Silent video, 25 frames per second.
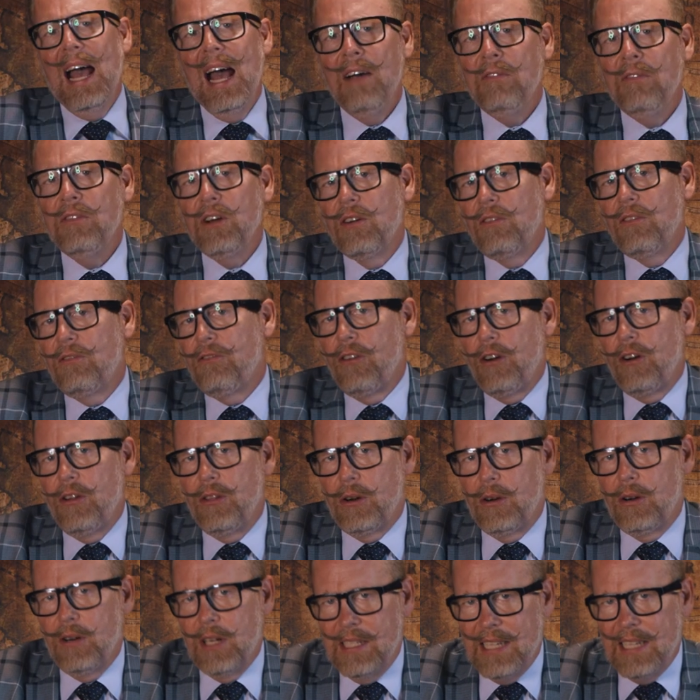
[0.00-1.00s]
After
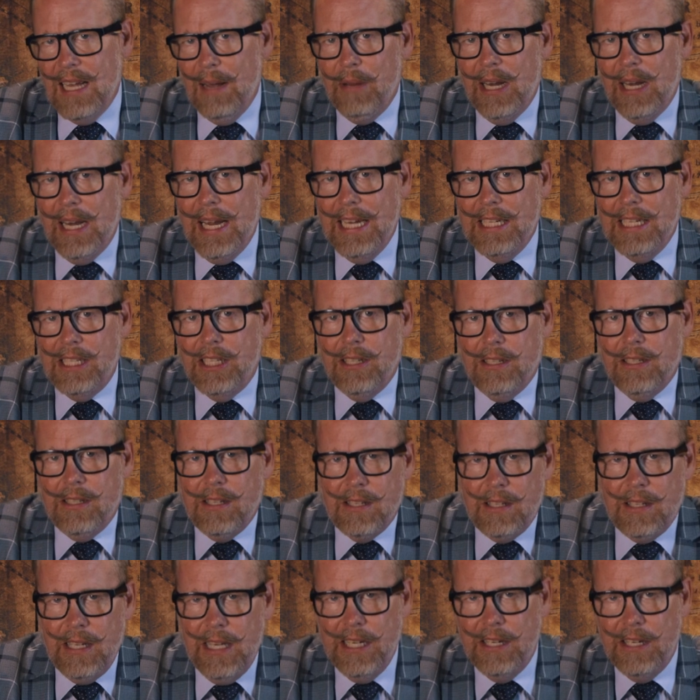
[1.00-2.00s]
further
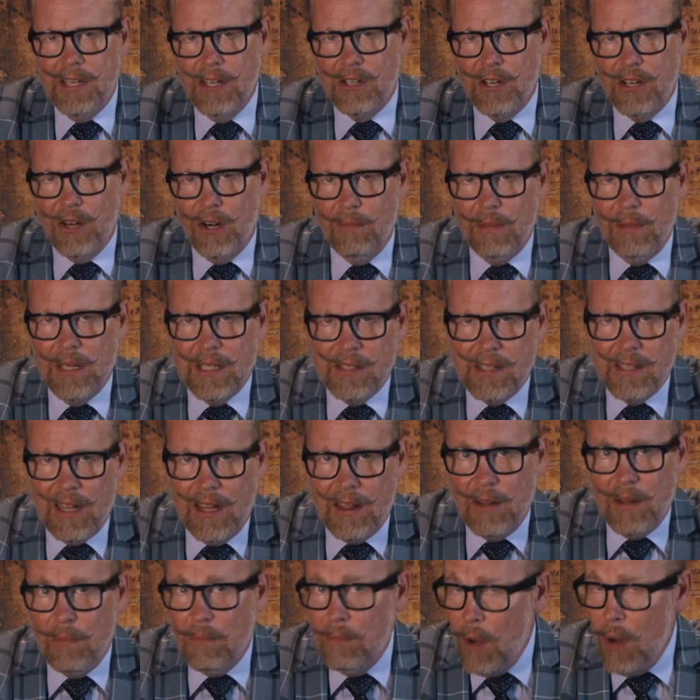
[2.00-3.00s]
examinations, he determines
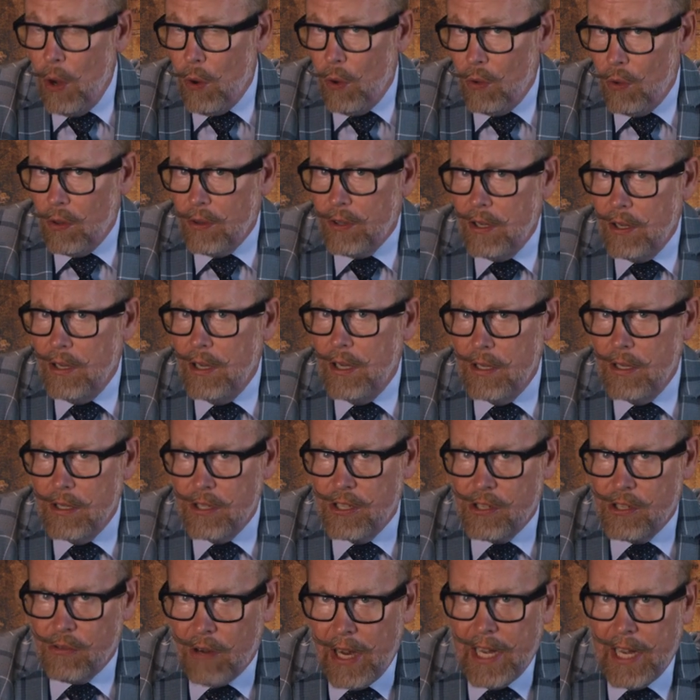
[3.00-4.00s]
that the mold, a
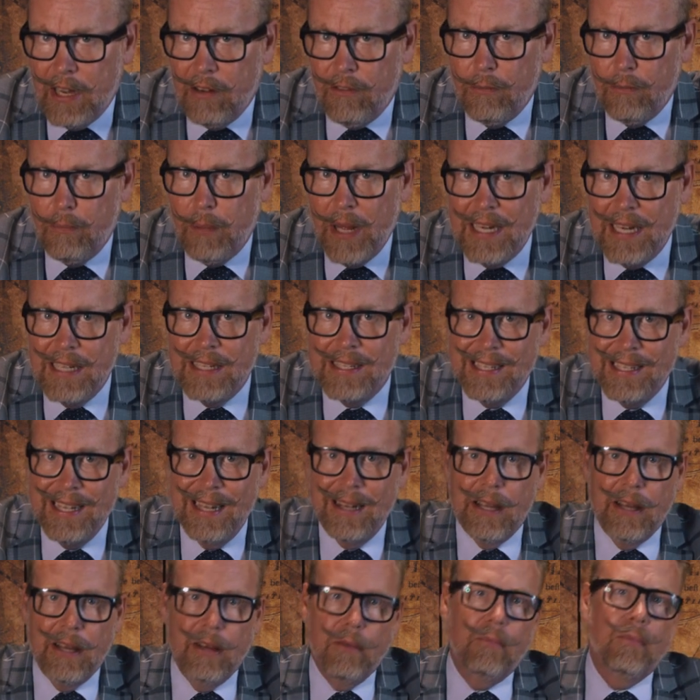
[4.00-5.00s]
strain of
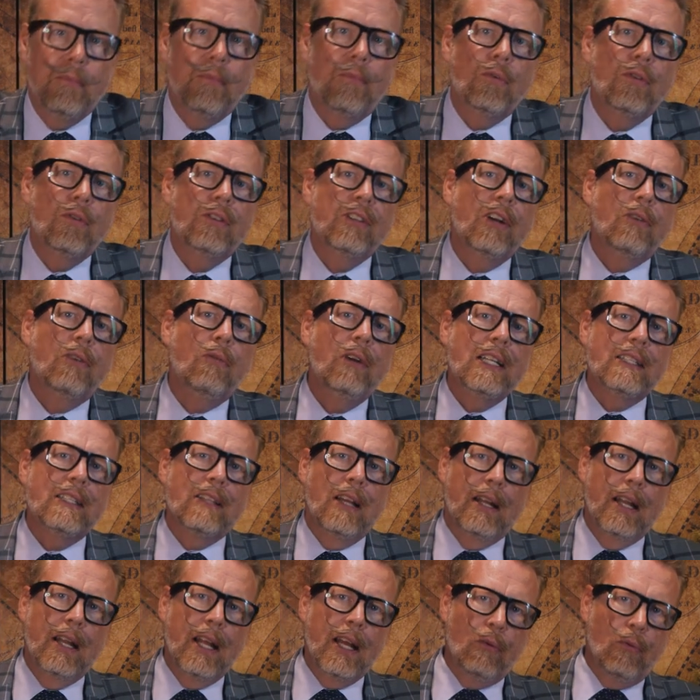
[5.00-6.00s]
penicillium, secretes
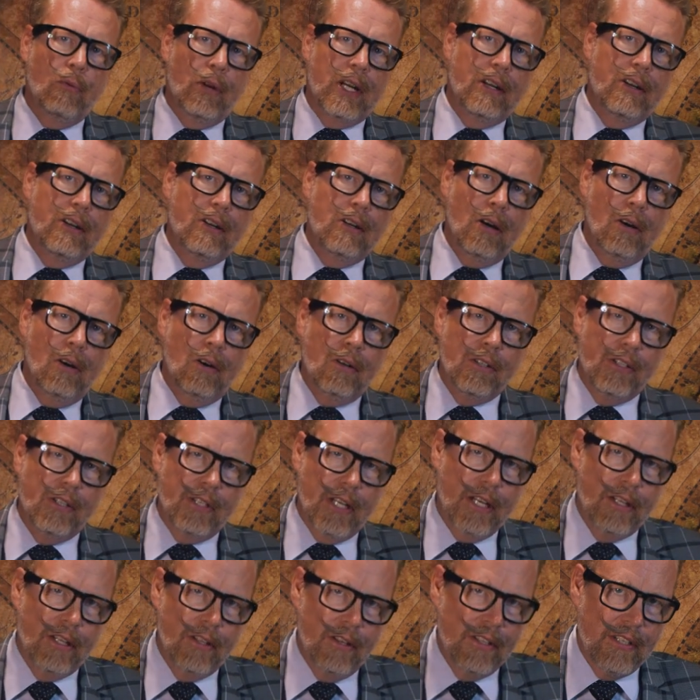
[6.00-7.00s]
a liquid
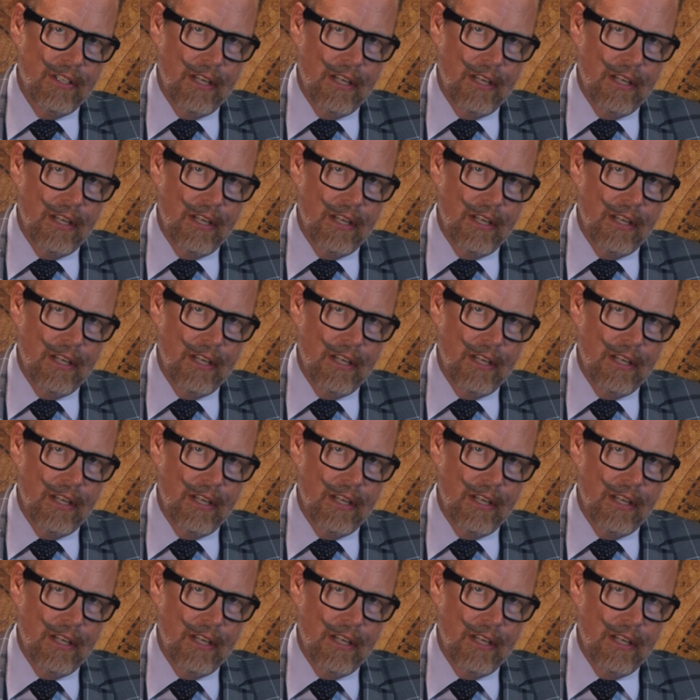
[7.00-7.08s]
toxic to